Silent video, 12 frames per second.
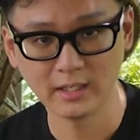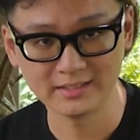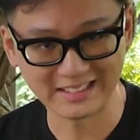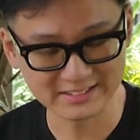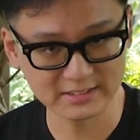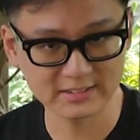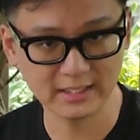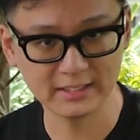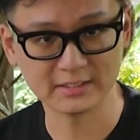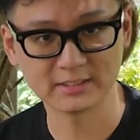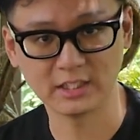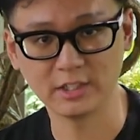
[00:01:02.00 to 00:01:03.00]
Desert Sled
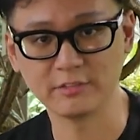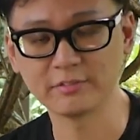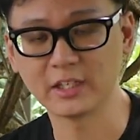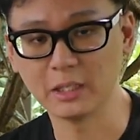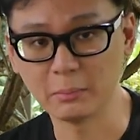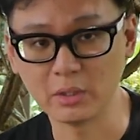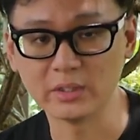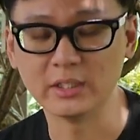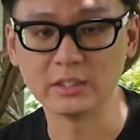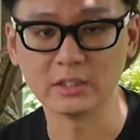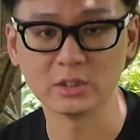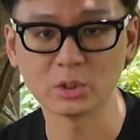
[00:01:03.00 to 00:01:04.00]
itself came out
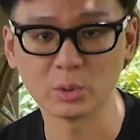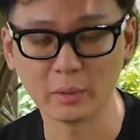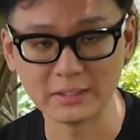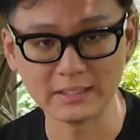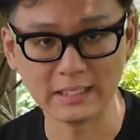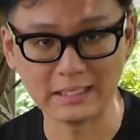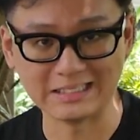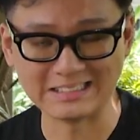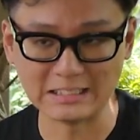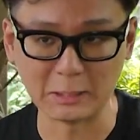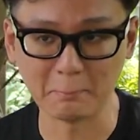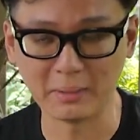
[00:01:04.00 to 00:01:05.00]
in
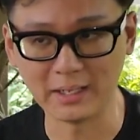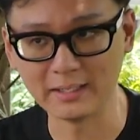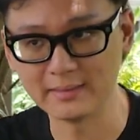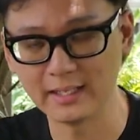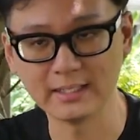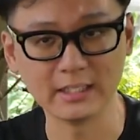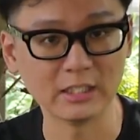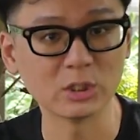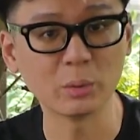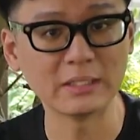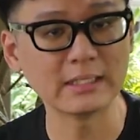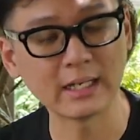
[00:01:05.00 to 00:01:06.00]
2018, but then in
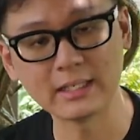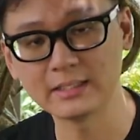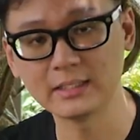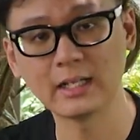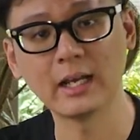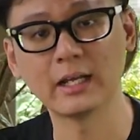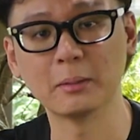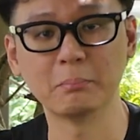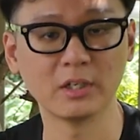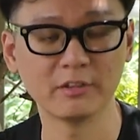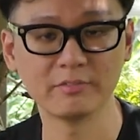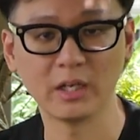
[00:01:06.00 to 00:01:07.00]
2019 and
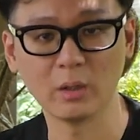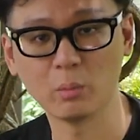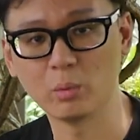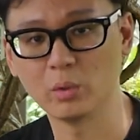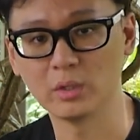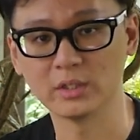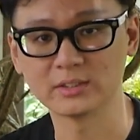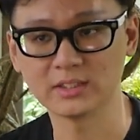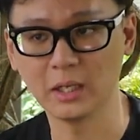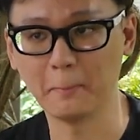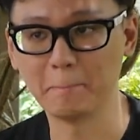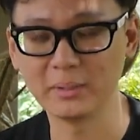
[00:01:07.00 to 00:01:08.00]
above, there was
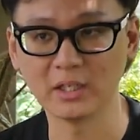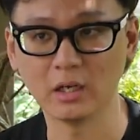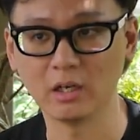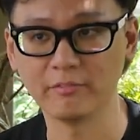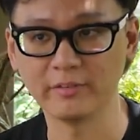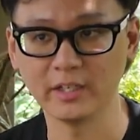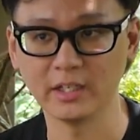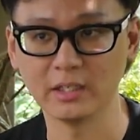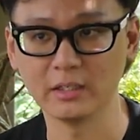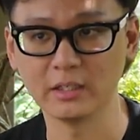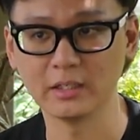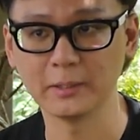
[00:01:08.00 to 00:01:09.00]
a bit of
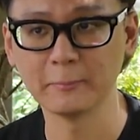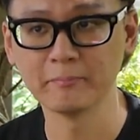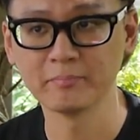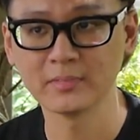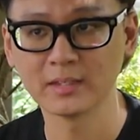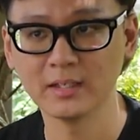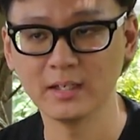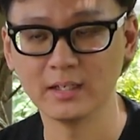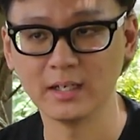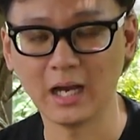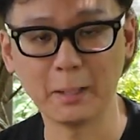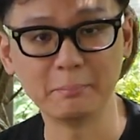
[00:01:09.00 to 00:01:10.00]
a
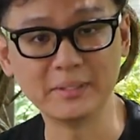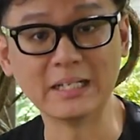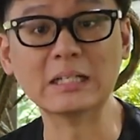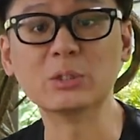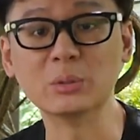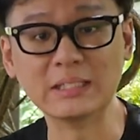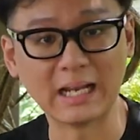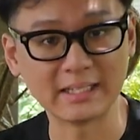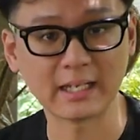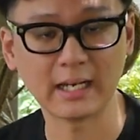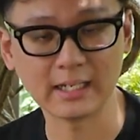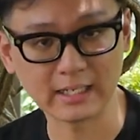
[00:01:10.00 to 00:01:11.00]
update to the
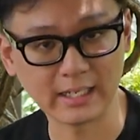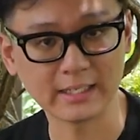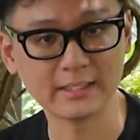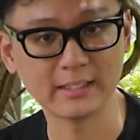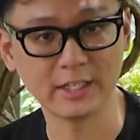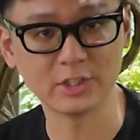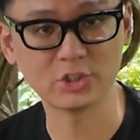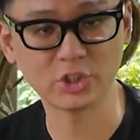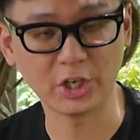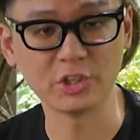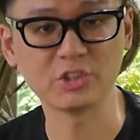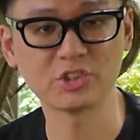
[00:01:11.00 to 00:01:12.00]
entire line that
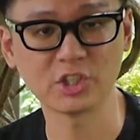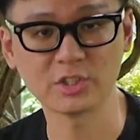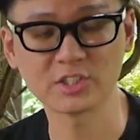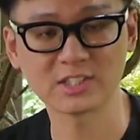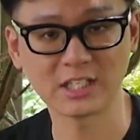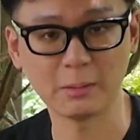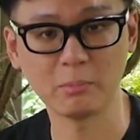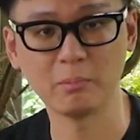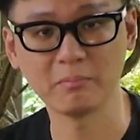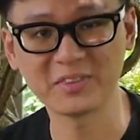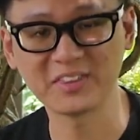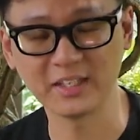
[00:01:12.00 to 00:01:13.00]
changed some
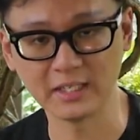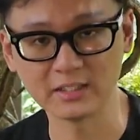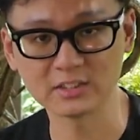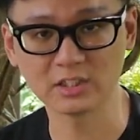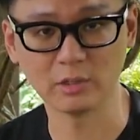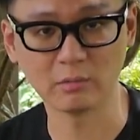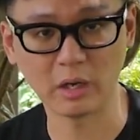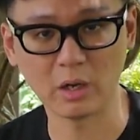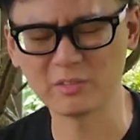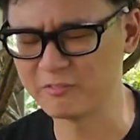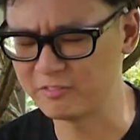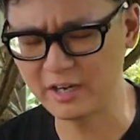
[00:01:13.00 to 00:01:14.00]
things
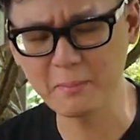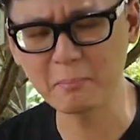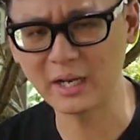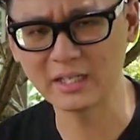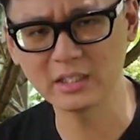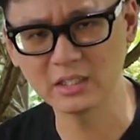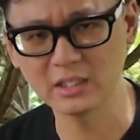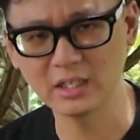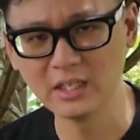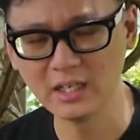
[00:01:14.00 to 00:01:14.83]
around. Very minor